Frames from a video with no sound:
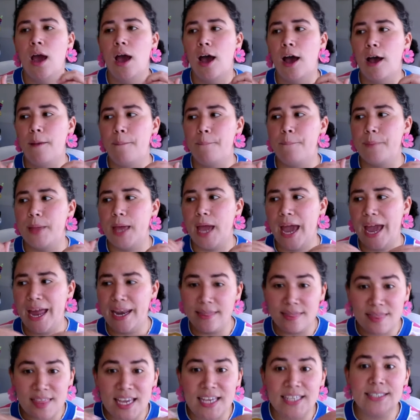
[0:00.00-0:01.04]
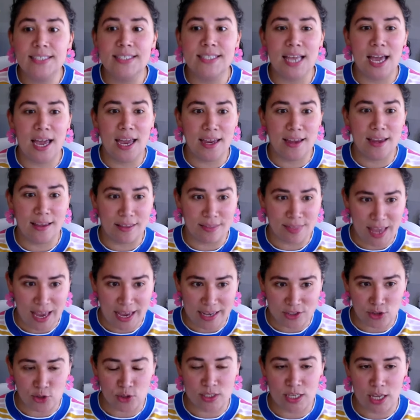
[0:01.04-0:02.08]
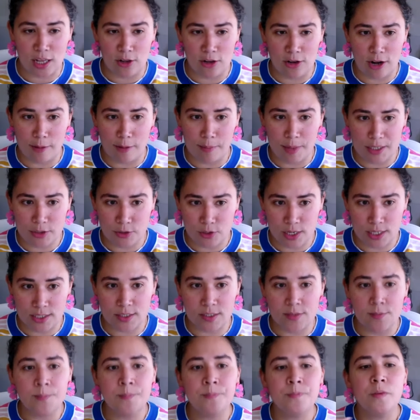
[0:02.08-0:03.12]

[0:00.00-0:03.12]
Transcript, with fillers: and things like the extracellular matrix.